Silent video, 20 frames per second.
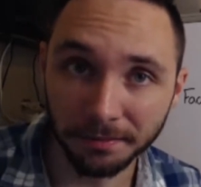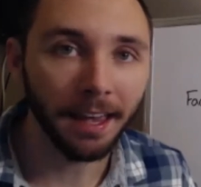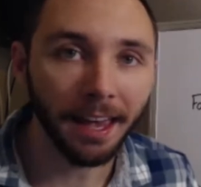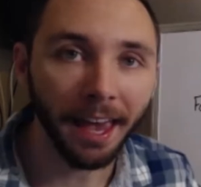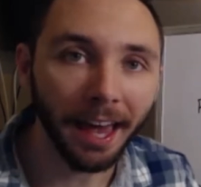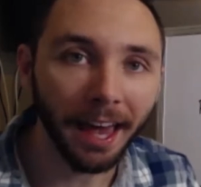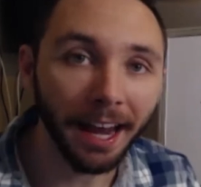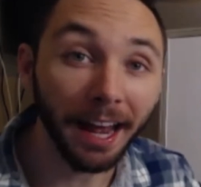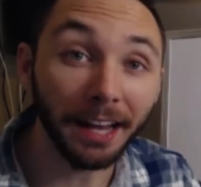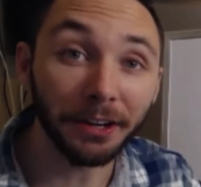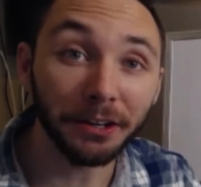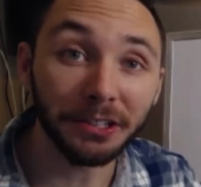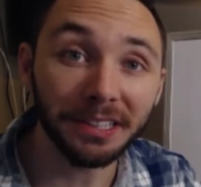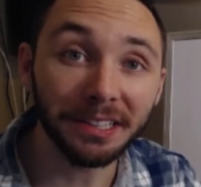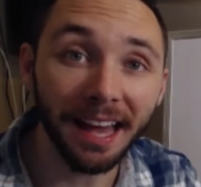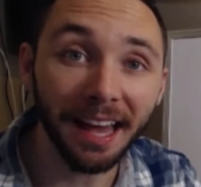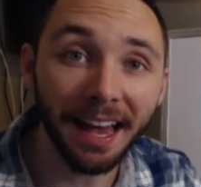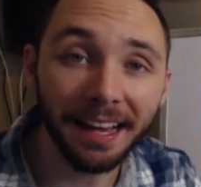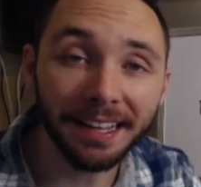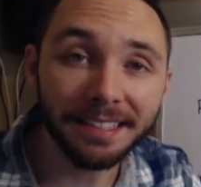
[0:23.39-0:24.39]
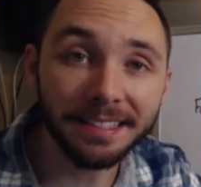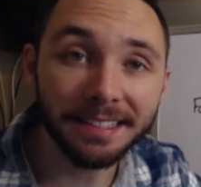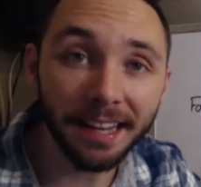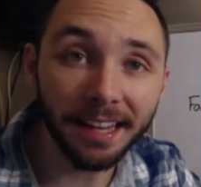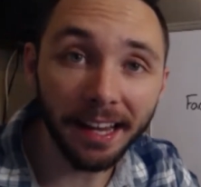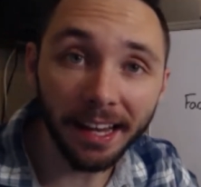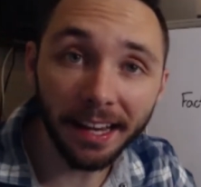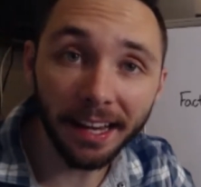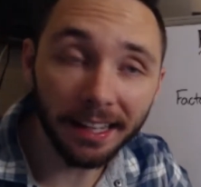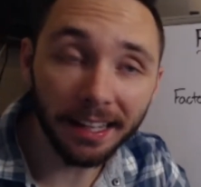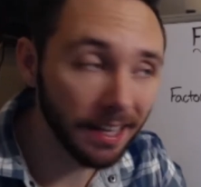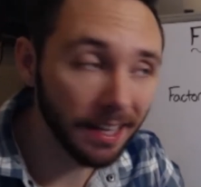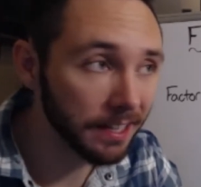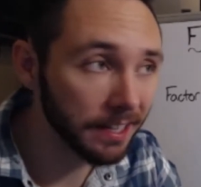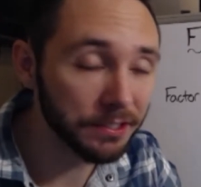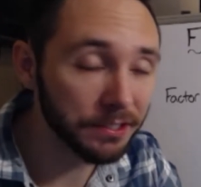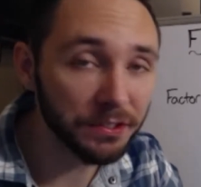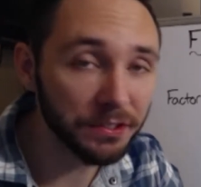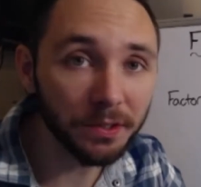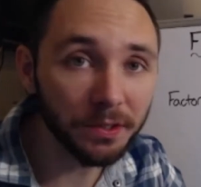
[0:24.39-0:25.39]
And on our last day, a lot
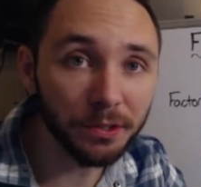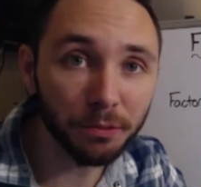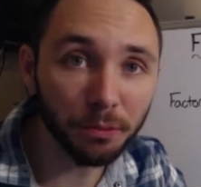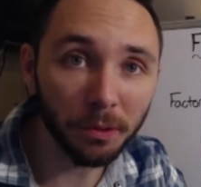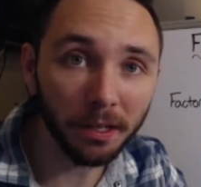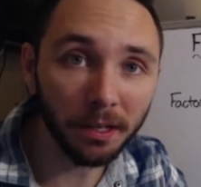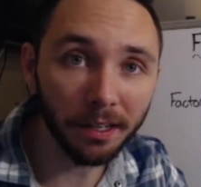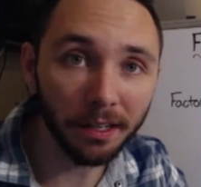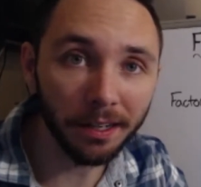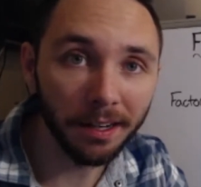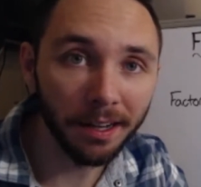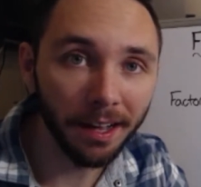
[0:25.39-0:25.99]
of students were